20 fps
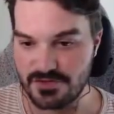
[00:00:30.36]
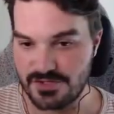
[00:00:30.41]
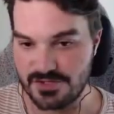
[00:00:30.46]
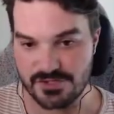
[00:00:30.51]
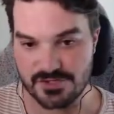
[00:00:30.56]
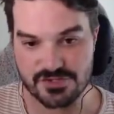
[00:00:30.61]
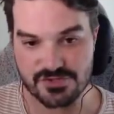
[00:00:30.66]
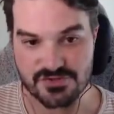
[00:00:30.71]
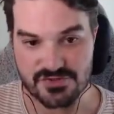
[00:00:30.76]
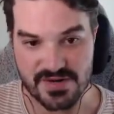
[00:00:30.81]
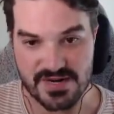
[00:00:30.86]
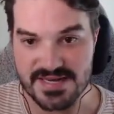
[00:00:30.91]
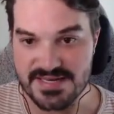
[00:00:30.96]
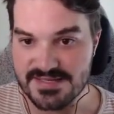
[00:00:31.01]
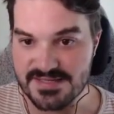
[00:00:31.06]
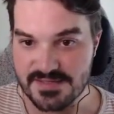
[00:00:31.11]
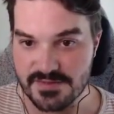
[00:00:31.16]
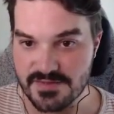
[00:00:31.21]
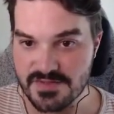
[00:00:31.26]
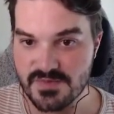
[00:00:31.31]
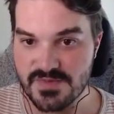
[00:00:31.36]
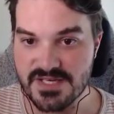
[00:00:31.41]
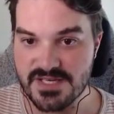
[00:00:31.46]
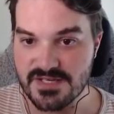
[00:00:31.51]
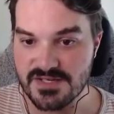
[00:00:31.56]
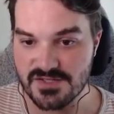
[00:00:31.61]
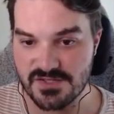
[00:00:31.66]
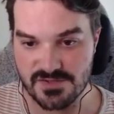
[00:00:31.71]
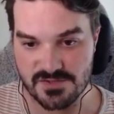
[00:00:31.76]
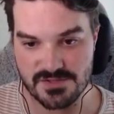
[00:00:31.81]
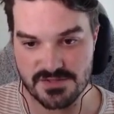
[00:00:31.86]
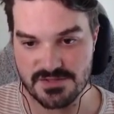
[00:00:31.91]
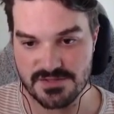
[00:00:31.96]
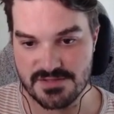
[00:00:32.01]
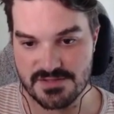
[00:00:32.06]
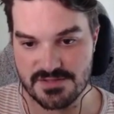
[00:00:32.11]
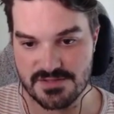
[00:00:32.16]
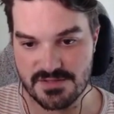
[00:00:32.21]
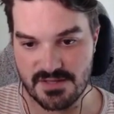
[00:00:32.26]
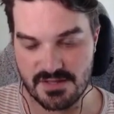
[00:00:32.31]
new trade deals we can
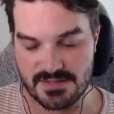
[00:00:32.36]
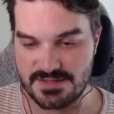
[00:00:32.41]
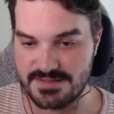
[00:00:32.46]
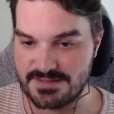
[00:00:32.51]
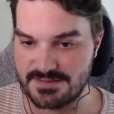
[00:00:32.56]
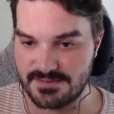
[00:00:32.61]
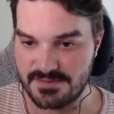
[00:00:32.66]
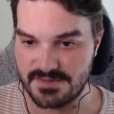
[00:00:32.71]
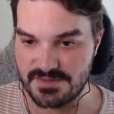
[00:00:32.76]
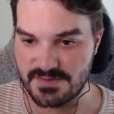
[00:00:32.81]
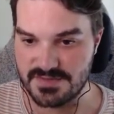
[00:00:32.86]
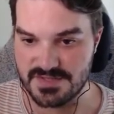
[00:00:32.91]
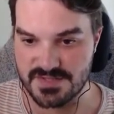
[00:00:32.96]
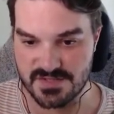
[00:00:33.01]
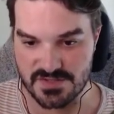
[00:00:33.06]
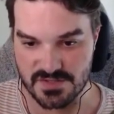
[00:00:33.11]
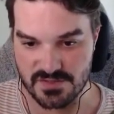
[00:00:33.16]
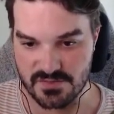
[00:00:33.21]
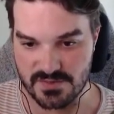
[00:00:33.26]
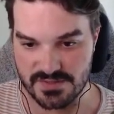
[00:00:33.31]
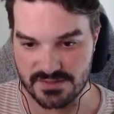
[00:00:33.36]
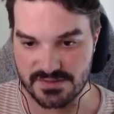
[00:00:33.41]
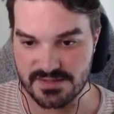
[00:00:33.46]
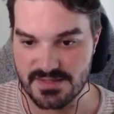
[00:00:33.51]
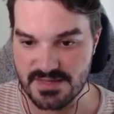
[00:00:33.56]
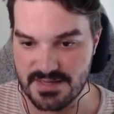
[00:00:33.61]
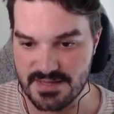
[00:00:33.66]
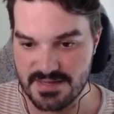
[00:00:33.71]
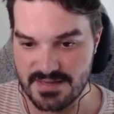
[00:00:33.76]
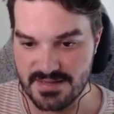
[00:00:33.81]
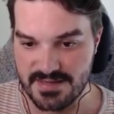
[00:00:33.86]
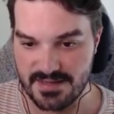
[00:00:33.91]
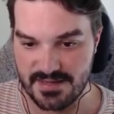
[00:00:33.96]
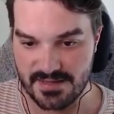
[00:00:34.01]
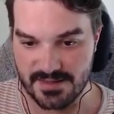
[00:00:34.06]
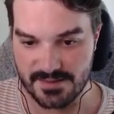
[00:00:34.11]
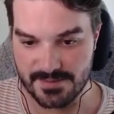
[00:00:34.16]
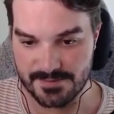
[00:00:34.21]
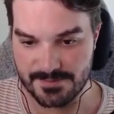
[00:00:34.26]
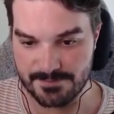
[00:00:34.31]
do. Ah, we're doing so well.
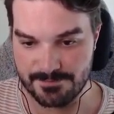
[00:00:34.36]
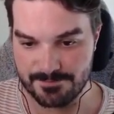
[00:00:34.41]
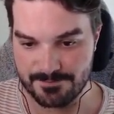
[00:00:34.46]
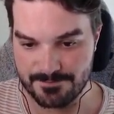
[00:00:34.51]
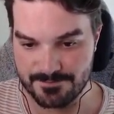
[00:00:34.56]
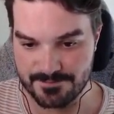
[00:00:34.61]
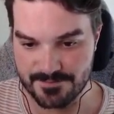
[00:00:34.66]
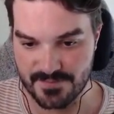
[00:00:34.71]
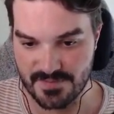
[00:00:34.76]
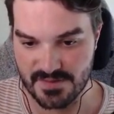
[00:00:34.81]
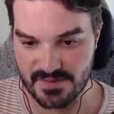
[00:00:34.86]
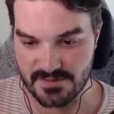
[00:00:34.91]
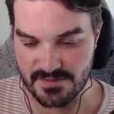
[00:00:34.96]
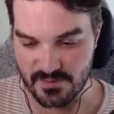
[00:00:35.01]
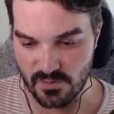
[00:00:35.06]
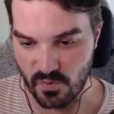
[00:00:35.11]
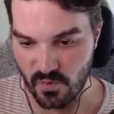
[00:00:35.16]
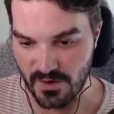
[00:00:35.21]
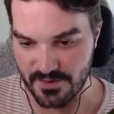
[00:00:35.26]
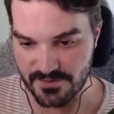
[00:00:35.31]
Um, the one